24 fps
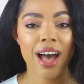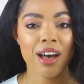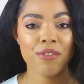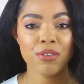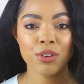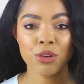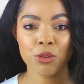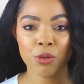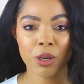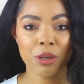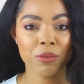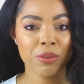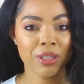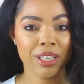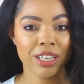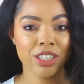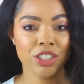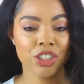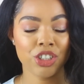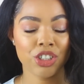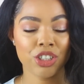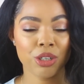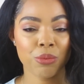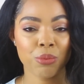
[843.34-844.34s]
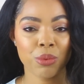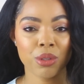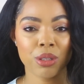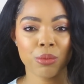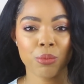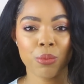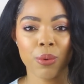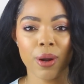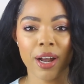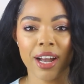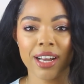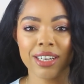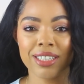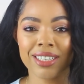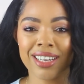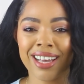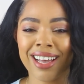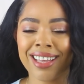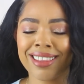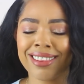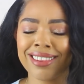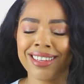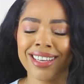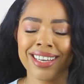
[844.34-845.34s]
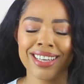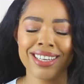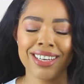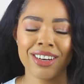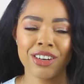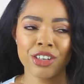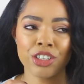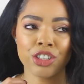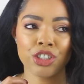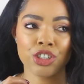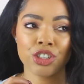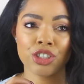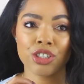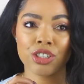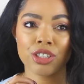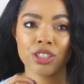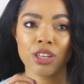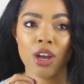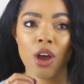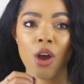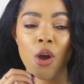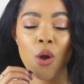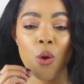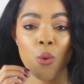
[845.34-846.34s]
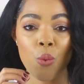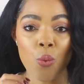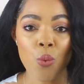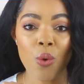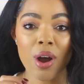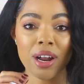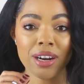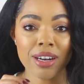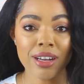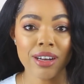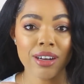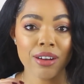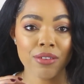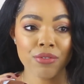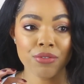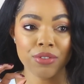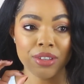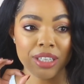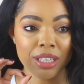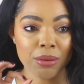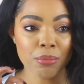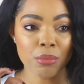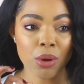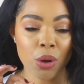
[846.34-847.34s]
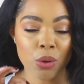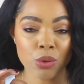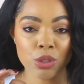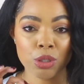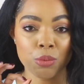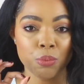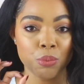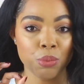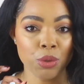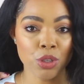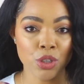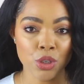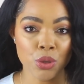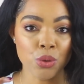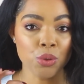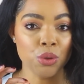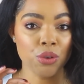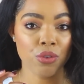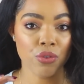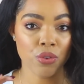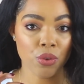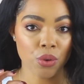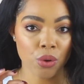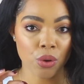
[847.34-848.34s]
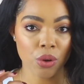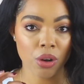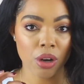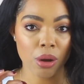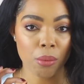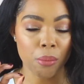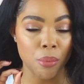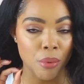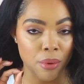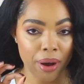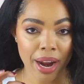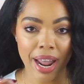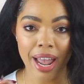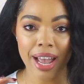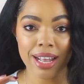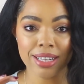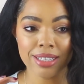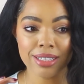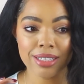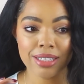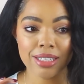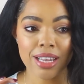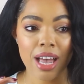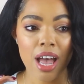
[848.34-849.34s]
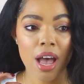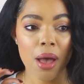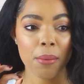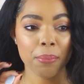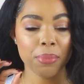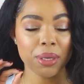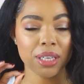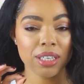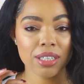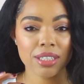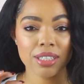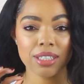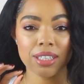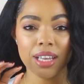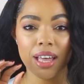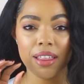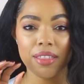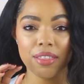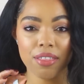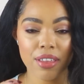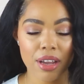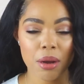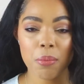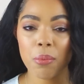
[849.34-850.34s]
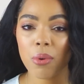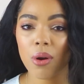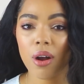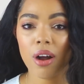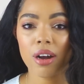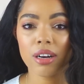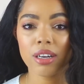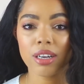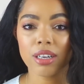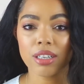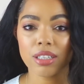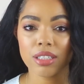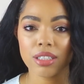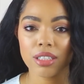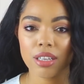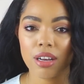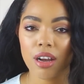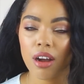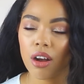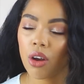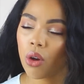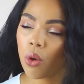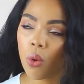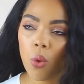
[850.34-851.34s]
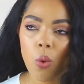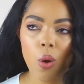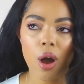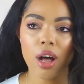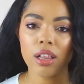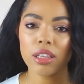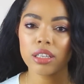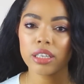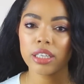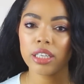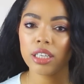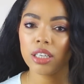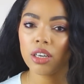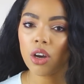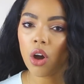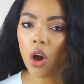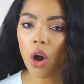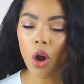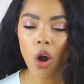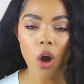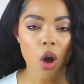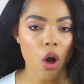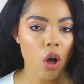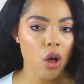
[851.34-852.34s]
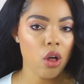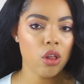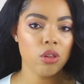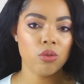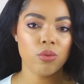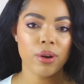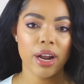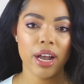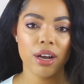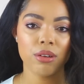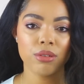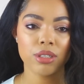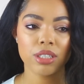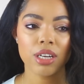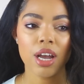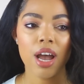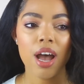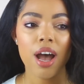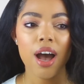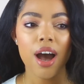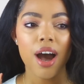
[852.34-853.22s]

I have a great relationship with the brand, and they are just one of the most beautiful brands because their products, quality all around.